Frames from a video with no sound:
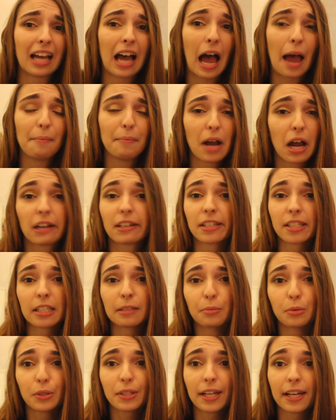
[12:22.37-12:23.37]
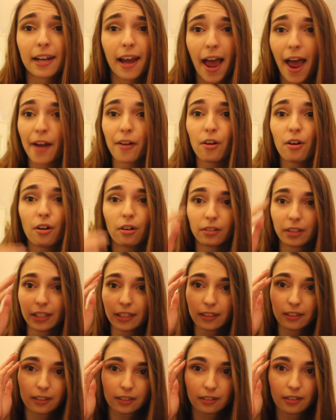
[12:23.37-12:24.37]
I'm not disappointed at all.
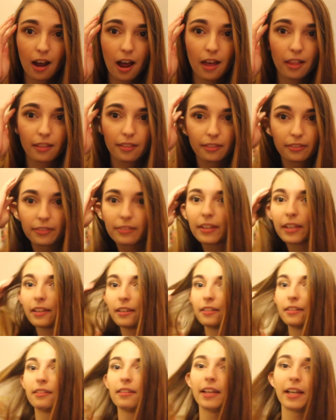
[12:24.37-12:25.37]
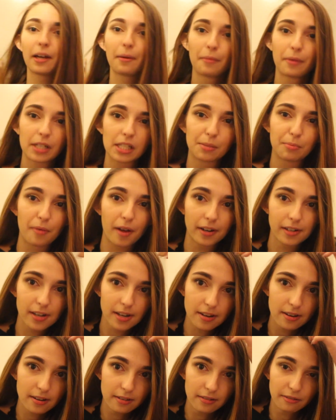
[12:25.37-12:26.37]
Like, not like I'm
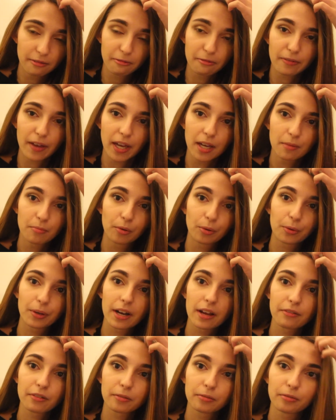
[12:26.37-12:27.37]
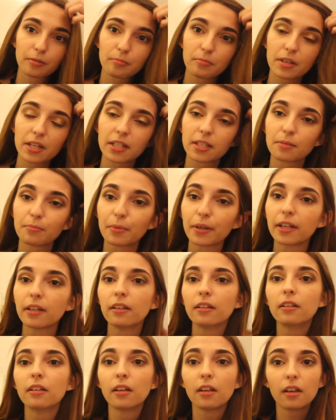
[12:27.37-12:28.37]
expecting fame or whatever from this, but
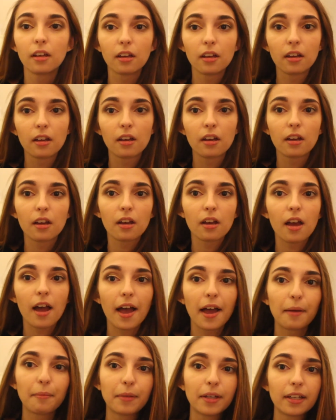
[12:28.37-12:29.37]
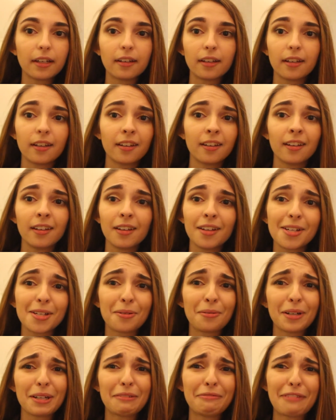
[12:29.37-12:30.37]
I mean,
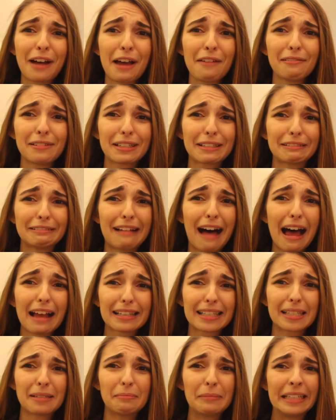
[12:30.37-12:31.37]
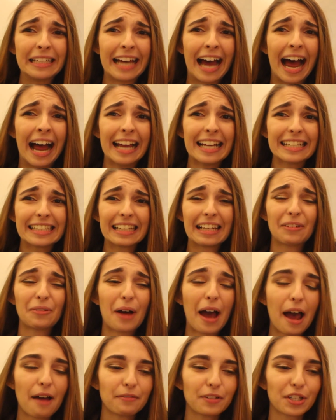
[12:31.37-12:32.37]
25 is a lot to me, guys. I
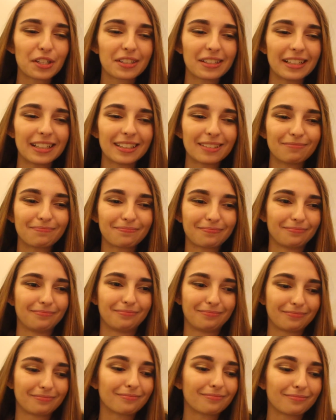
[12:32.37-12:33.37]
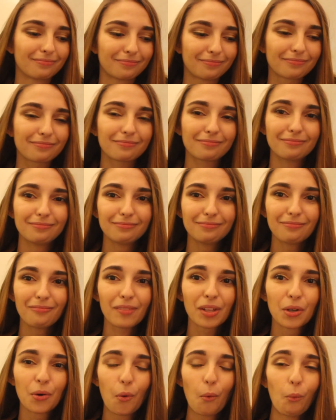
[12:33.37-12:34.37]
don't have just like
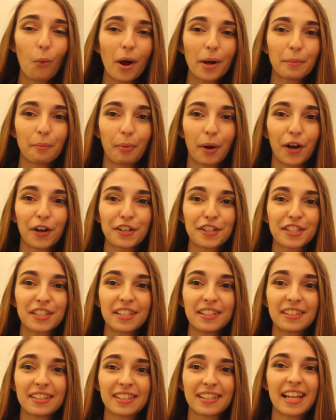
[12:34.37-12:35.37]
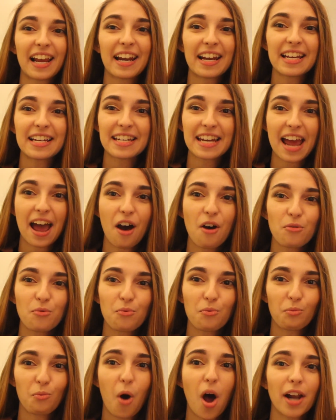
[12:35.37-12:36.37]
one person sitting
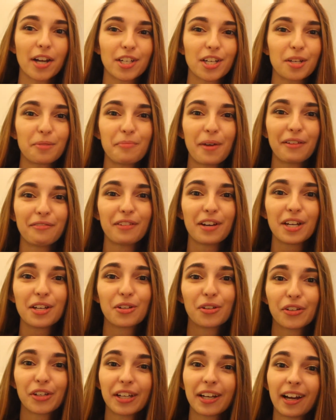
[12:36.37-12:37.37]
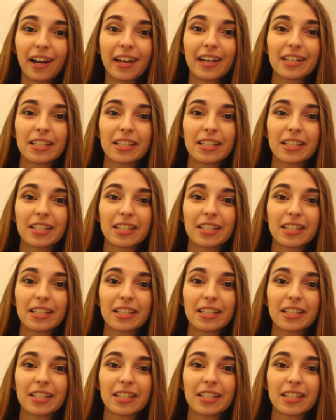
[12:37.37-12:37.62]
down watching my videos like I